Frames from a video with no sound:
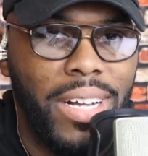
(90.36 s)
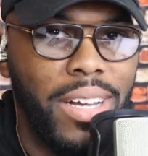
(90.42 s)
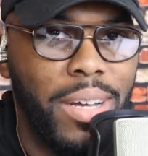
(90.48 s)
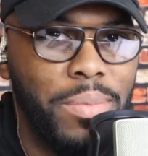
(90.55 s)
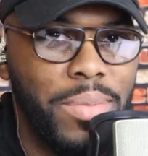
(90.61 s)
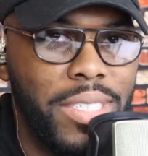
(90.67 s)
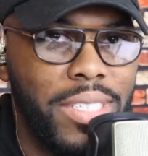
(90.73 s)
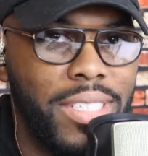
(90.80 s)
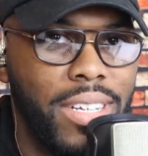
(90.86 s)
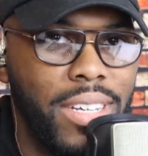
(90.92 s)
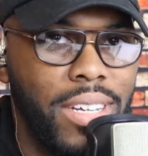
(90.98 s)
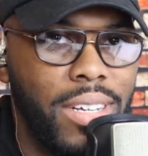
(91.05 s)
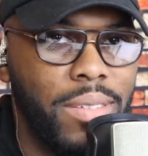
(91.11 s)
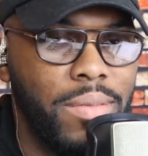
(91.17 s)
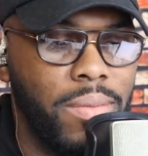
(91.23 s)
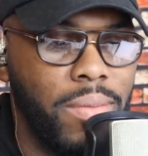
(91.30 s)
cup is
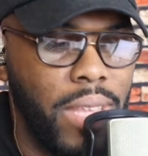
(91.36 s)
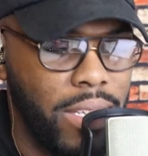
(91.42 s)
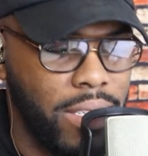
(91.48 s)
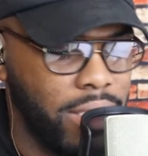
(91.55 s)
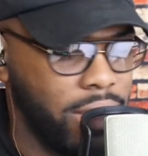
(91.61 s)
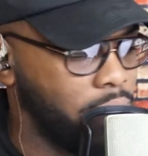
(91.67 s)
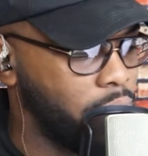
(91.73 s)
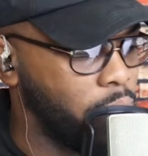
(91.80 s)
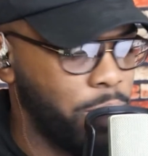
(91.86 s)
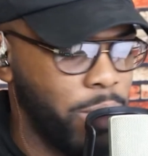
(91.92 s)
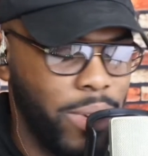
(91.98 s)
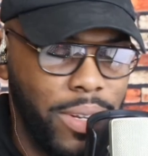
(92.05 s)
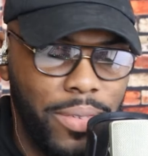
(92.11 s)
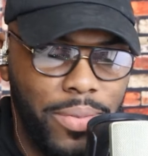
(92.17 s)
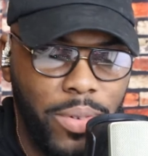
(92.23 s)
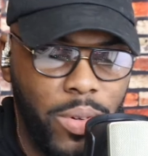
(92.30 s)
it's still
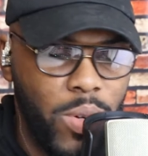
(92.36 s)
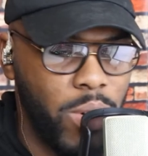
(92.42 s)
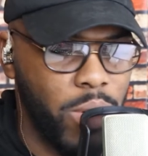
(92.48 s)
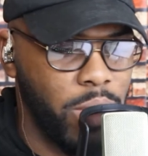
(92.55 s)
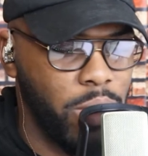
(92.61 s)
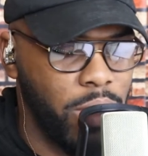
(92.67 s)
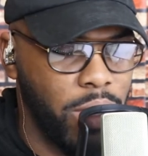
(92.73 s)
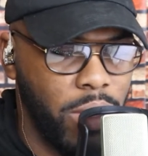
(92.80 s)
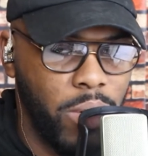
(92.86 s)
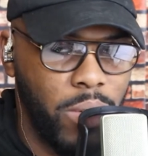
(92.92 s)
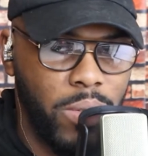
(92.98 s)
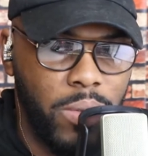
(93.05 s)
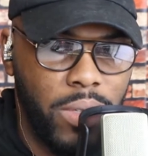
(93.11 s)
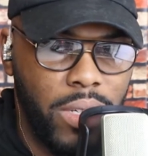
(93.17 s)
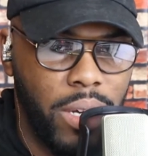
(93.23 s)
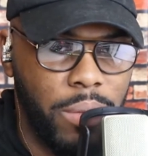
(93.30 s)
pretty full, you know,
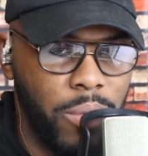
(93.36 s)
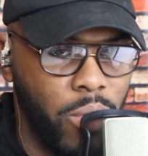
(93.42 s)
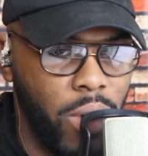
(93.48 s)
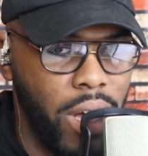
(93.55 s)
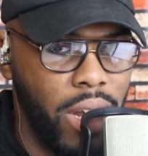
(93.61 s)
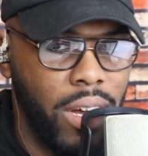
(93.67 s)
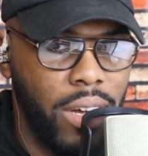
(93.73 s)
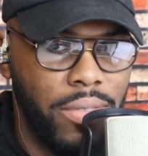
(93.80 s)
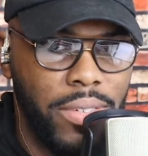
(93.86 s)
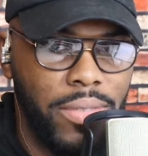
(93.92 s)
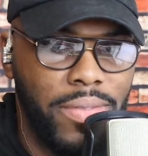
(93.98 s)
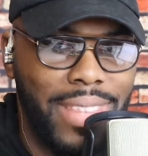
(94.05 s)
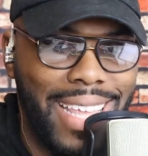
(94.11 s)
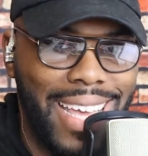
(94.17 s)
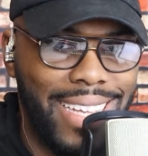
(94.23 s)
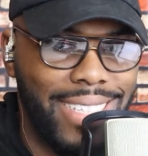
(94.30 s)
coming right off of
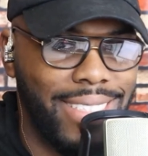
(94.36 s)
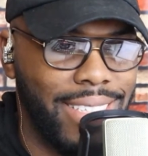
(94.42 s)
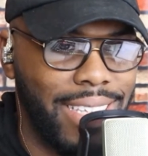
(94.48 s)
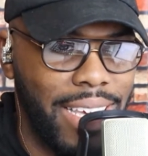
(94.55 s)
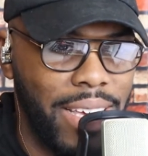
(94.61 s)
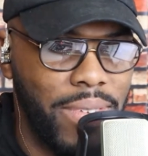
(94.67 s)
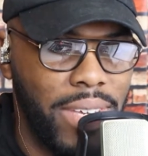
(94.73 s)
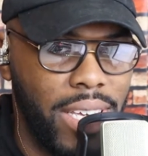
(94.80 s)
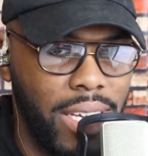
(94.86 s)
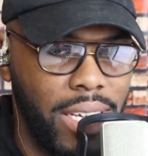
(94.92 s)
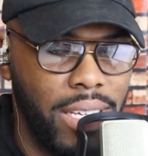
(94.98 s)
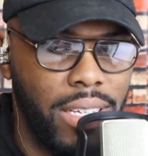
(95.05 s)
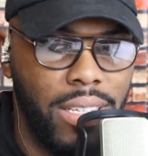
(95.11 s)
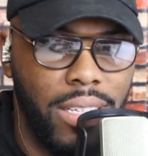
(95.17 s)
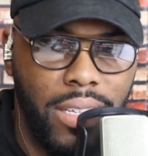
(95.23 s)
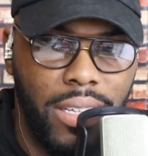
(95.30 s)
Thanksgiving,
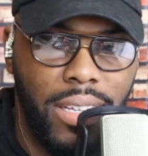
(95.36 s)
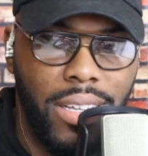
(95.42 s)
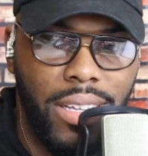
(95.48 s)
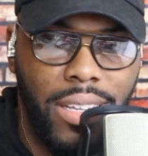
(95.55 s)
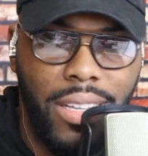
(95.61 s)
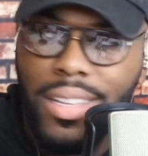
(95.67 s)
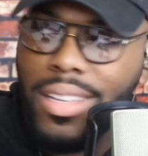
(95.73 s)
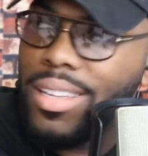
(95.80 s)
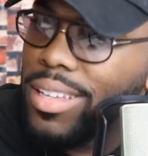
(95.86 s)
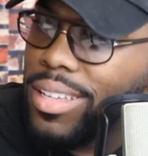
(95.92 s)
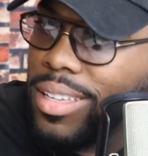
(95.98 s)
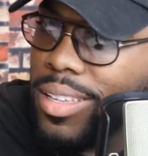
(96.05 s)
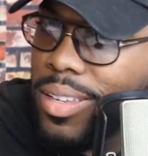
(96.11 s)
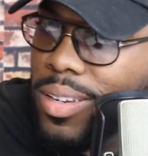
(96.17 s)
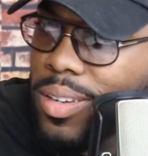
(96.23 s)
you